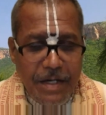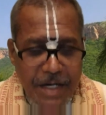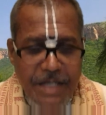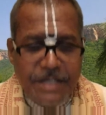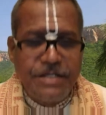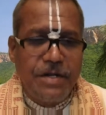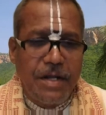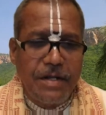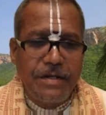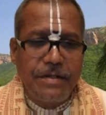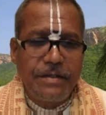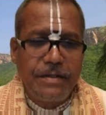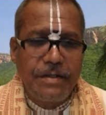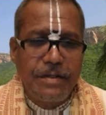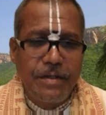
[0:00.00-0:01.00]
And later
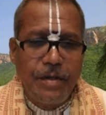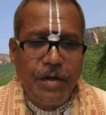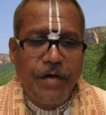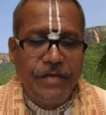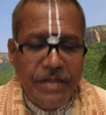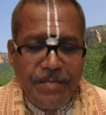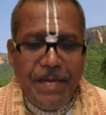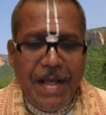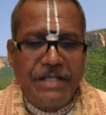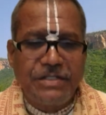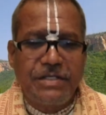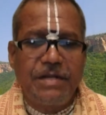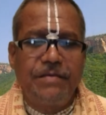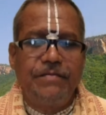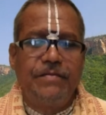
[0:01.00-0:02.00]
on, out of the
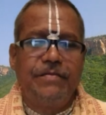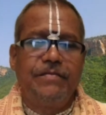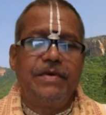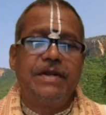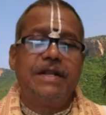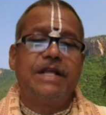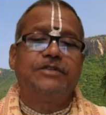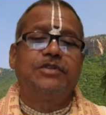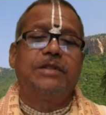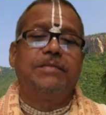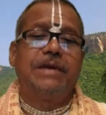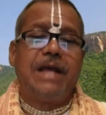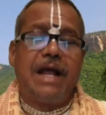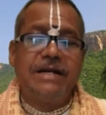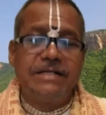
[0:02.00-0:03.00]
pastime, when
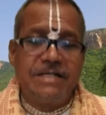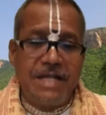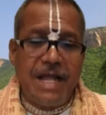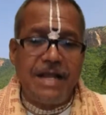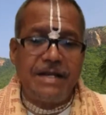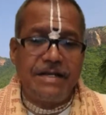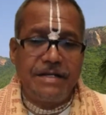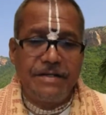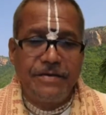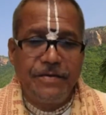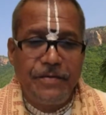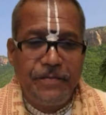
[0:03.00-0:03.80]
Yashoda Maya untied,